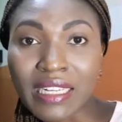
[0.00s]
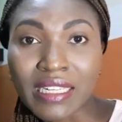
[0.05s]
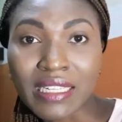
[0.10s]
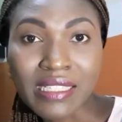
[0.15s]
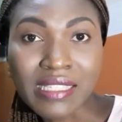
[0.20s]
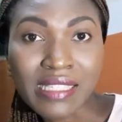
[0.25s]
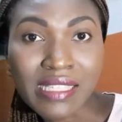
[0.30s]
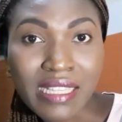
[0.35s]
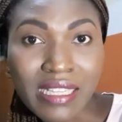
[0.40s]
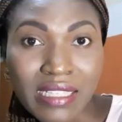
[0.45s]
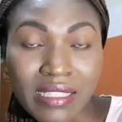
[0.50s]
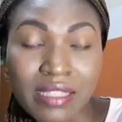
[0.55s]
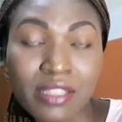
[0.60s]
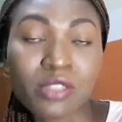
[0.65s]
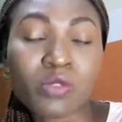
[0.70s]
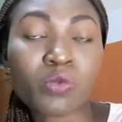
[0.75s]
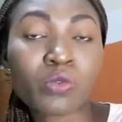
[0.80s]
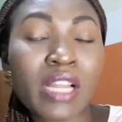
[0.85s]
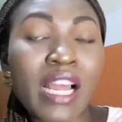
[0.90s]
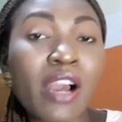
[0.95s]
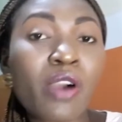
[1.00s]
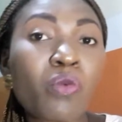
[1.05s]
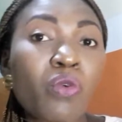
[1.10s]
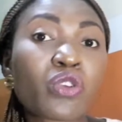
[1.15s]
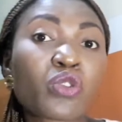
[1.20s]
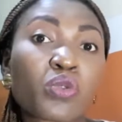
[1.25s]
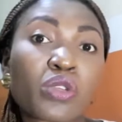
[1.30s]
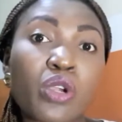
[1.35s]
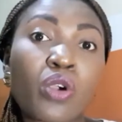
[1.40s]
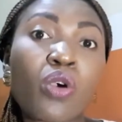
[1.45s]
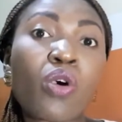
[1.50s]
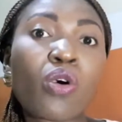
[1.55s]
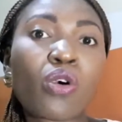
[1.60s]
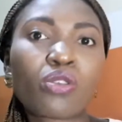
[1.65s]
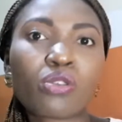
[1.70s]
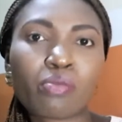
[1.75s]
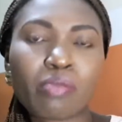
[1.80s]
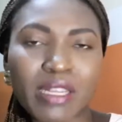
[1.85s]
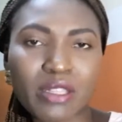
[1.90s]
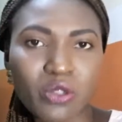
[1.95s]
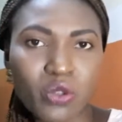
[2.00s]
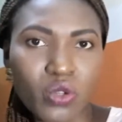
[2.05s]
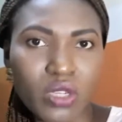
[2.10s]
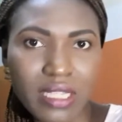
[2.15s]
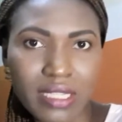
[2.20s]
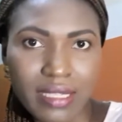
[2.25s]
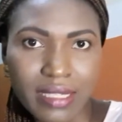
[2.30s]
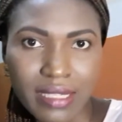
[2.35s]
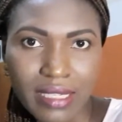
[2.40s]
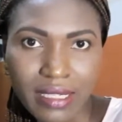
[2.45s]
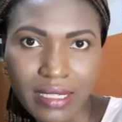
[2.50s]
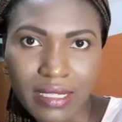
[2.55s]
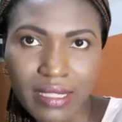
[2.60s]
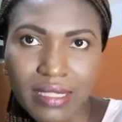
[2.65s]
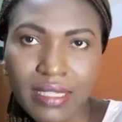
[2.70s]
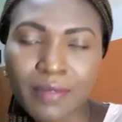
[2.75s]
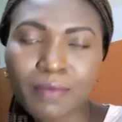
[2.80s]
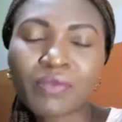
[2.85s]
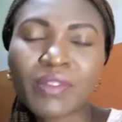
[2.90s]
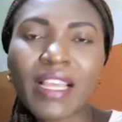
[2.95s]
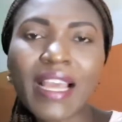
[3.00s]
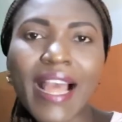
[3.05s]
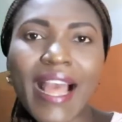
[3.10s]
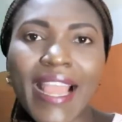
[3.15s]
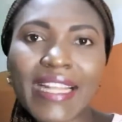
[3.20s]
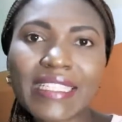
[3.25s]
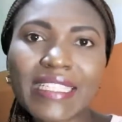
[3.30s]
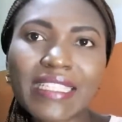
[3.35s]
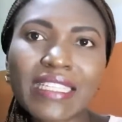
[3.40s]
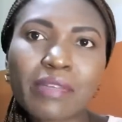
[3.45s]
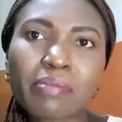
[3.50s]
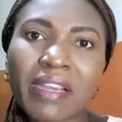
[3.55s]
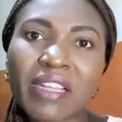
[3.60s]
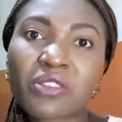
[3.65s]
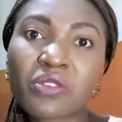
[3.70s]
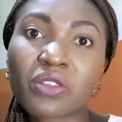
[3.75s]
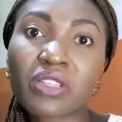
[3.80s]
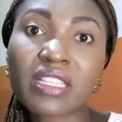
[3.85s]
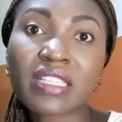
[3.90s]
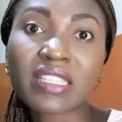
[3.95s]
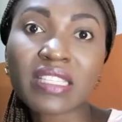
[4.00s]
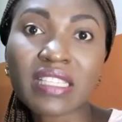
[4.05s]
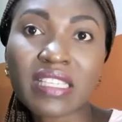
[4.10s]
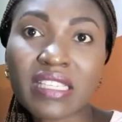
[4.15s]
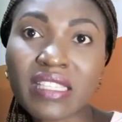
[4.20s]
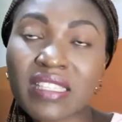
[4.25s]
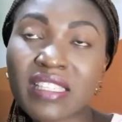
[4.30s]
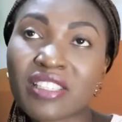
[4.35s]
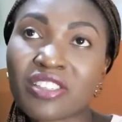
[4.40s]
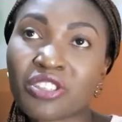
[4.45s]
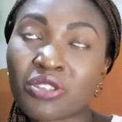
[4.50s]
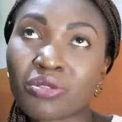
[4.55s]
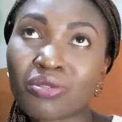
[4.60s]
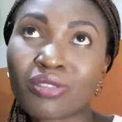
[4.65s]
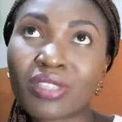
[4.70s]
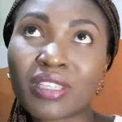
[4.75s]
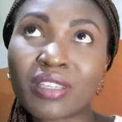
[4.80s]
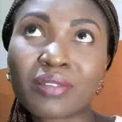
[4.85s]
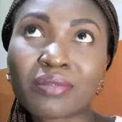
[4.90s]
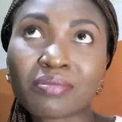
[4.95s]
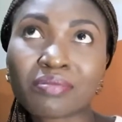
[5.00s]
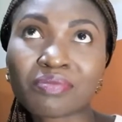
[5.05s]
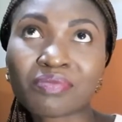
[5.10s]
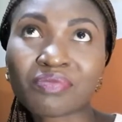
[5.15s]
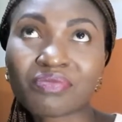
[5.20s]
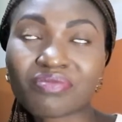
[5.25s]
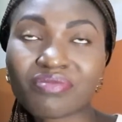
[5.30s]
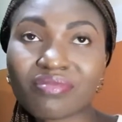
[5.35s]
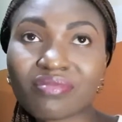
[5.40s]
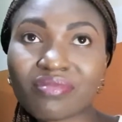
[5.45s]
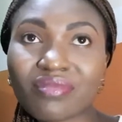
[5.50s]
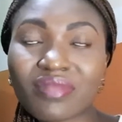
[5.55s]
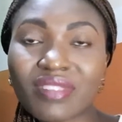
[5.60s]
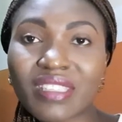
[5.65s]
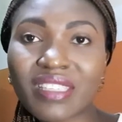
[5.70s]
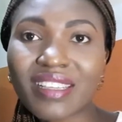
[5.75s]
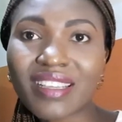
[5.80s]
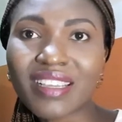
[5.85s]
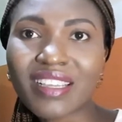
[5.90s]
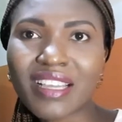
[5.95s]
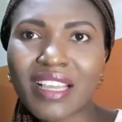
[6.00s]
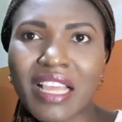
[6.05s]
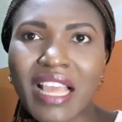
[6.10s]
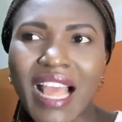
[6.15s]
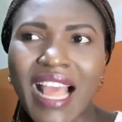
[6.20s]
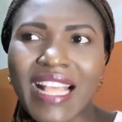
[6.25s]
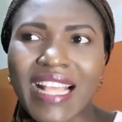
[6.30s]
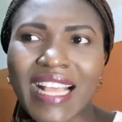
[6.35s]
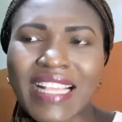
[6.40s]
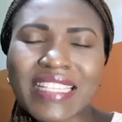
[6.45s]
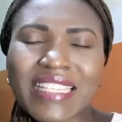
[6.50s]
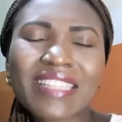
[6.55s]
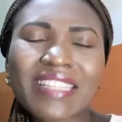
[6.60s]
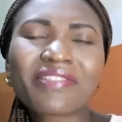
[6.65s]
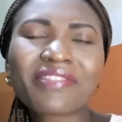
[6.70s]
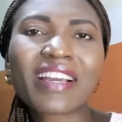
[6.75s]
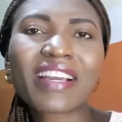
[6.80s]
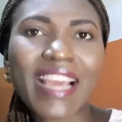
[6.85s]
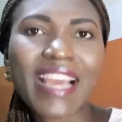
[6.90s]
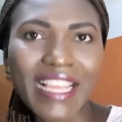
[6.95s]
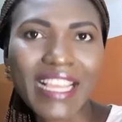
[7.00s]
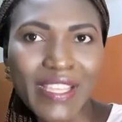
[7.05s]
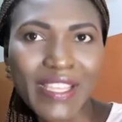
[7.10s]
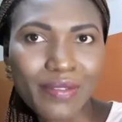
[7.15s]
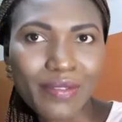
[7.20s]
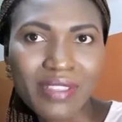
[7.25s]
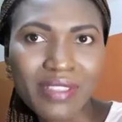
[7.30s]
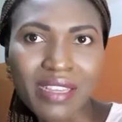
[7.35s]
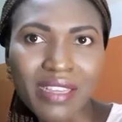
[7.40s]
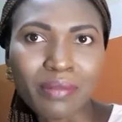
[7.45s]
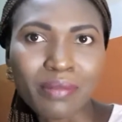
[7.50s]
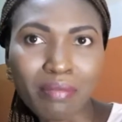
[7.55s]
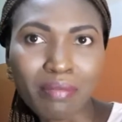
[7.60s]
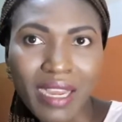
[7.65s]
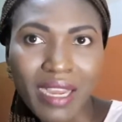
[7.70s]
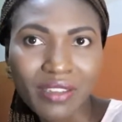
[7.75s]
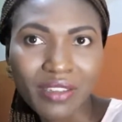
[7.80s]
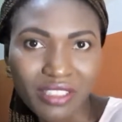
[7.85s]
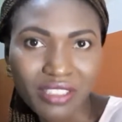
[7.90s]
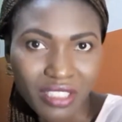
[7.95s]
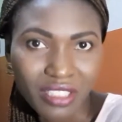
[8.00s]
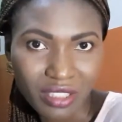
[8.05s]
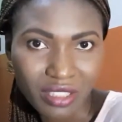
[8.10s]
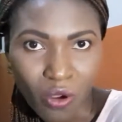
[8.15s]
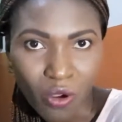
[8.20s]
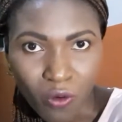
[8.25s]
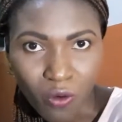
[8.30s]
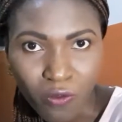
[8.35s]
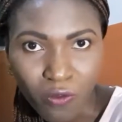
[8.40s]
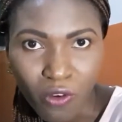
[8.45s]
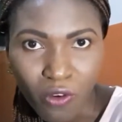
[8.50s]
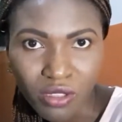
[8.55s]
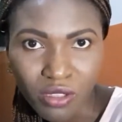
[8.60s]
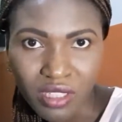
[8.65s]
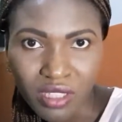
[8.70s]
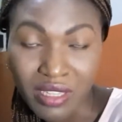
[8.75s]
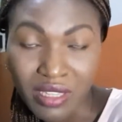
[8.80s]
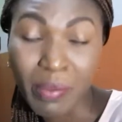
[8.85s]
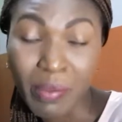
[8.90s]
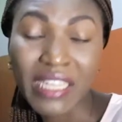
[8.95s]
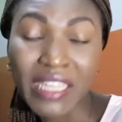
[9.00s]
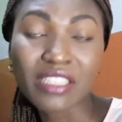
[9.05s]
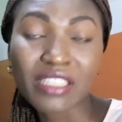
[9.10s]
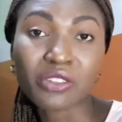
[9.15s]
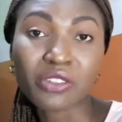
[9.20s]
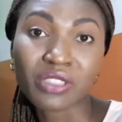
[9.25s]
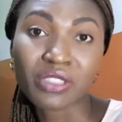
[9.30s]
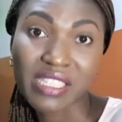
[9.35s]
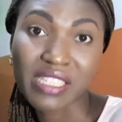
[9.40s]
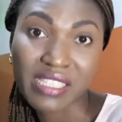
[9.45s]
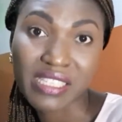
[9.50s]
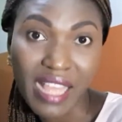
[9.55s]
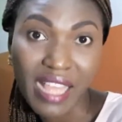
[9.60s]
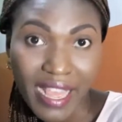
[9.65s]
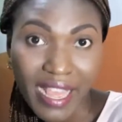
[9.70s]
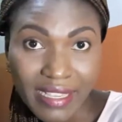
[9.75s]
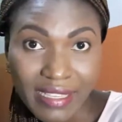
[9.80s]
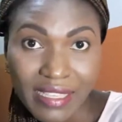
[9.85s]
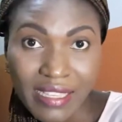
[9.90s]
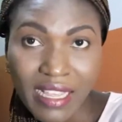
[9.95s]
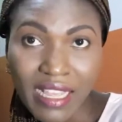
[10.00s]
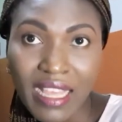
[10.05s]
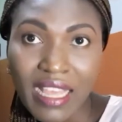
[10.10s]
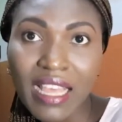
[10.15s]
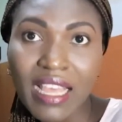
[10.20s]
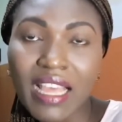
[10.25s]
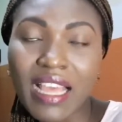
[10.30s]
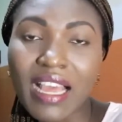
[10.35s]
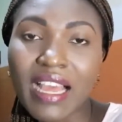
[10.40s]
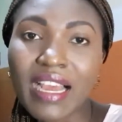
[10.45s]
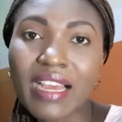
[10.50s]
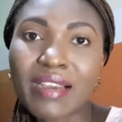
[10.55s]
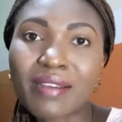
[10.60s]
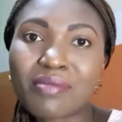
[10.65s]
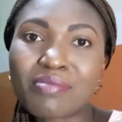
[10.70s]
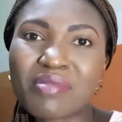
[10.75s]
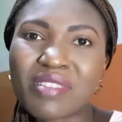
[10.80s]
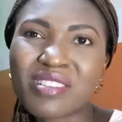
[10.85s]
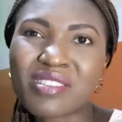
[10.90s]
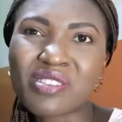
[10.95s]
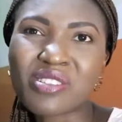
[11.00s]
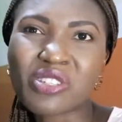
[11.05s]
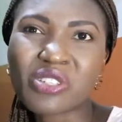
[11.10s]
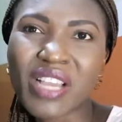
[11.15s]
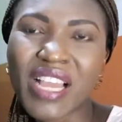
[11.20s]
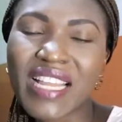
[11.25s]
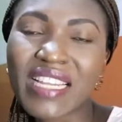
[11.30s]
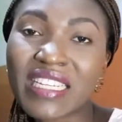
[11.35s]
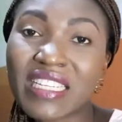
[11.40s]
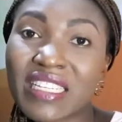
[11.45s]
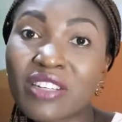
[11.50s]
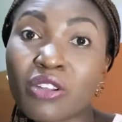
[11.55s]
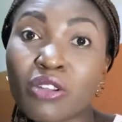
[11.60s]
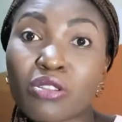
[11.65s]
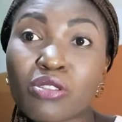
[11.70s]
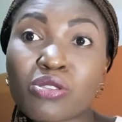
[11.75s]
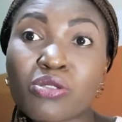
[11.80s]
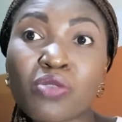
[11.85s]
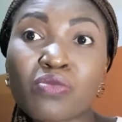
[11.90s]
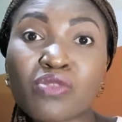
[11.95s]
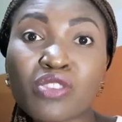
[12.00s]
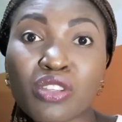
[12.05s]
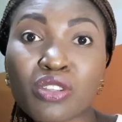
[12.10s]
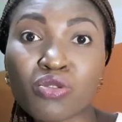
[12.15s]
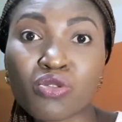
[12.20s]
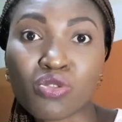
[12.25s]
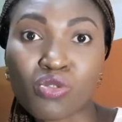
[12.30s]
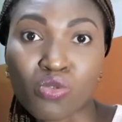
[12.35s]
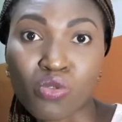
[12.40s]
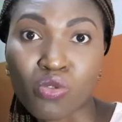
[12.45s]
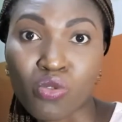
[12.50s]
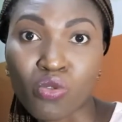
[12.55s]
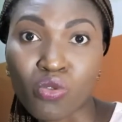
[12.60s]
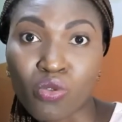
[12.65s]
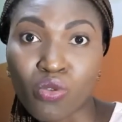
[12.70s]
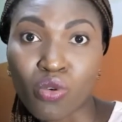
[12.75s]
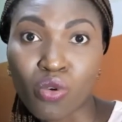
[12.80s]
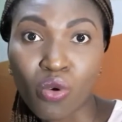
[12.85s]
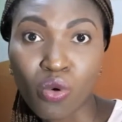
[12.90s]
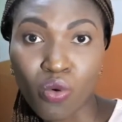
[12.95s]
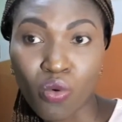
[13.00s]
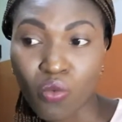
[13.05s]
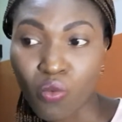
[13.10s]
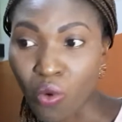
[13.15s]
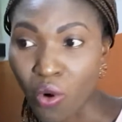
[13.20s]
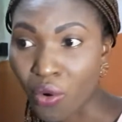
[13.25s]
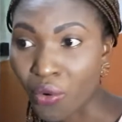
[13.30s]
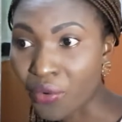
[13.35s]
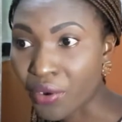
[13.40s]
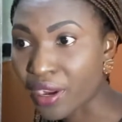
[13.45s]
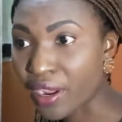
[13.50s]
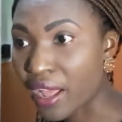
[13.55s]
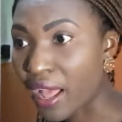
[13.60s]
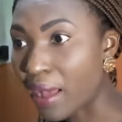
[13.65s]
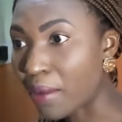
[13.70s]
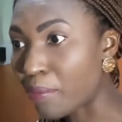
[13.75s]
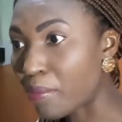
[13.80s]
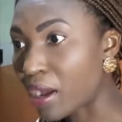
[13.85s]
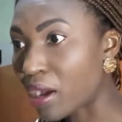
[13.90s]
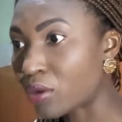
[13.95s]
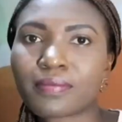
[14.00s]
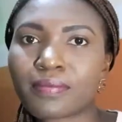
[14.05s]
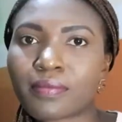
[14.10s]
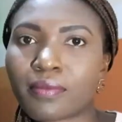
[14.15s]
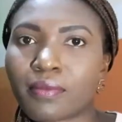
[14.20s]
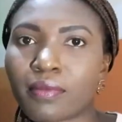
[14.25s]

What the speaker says: cyst is now what we call Bartholin cyst. Ideally, Bartholin cyst should, aside the fact that it gives a mild discomfort depending on the size, is usually not something to worry about.